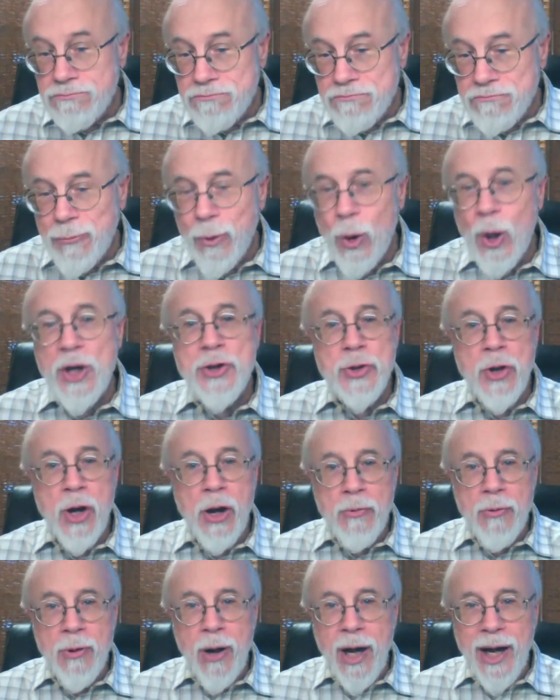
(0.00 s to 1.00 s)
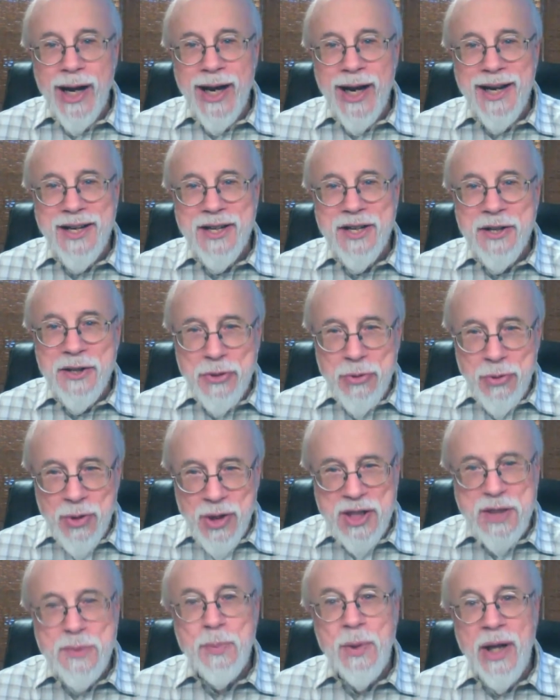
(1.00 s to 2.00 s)
works all right to
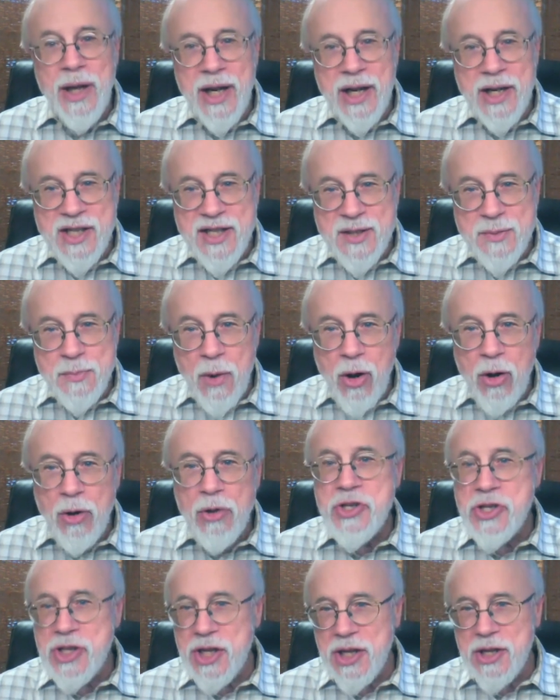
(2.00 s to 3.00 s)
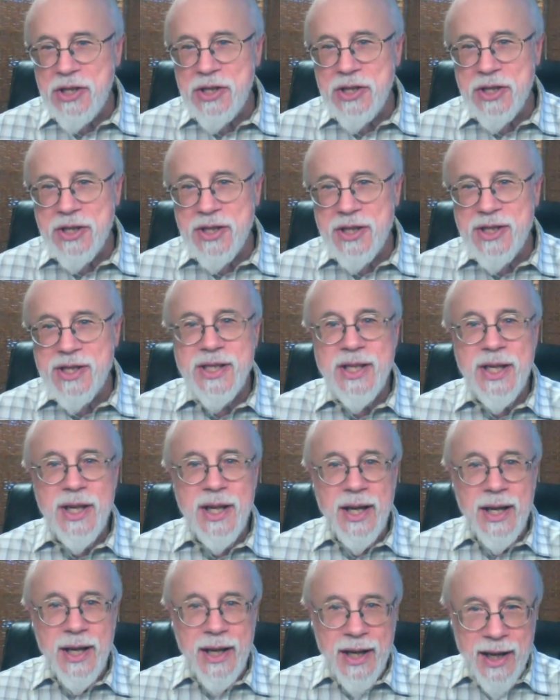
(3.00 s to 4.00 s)
explain small changes
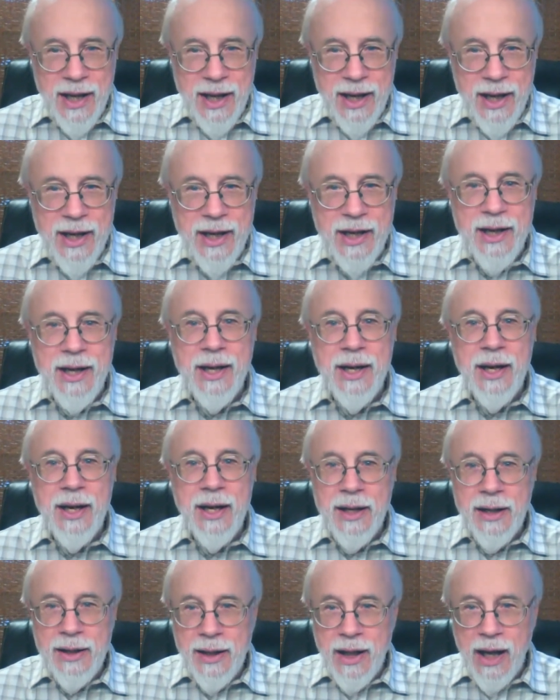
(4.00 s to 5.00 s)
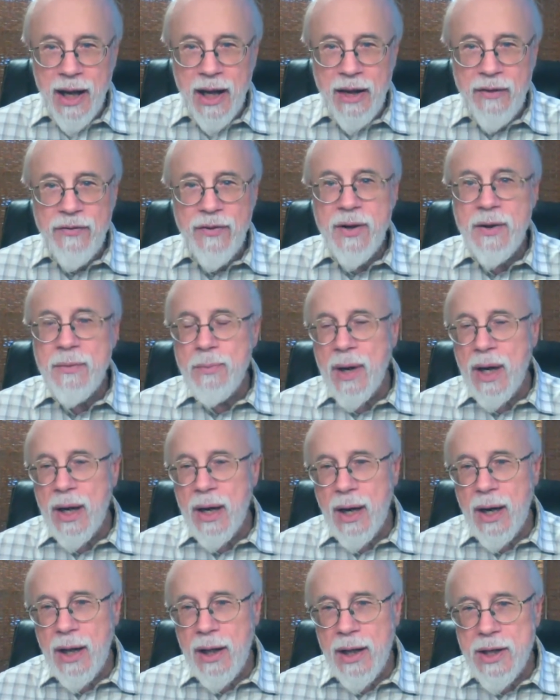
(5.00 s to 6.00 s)
in life, in
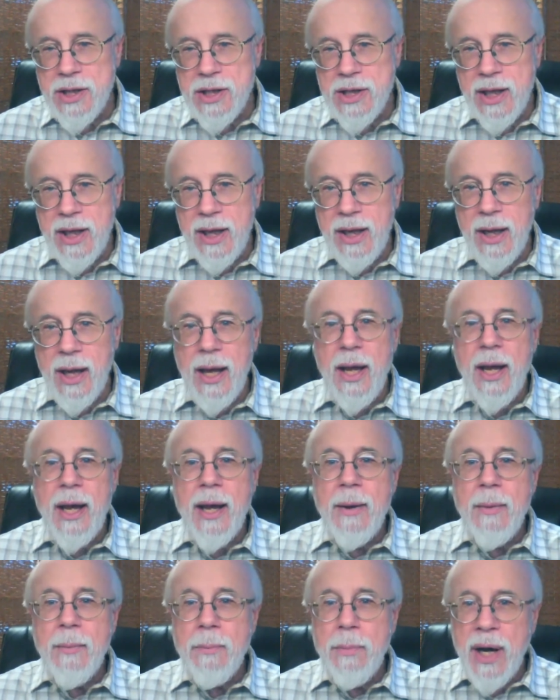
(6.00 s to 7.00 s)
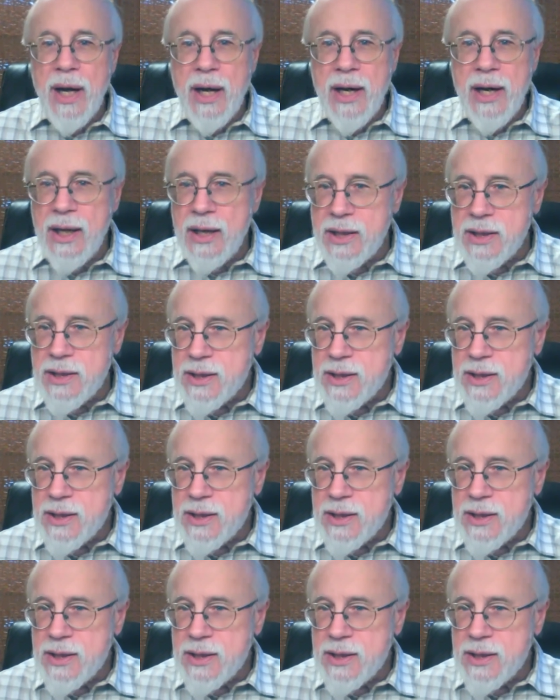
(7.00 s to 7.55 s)
biology, but it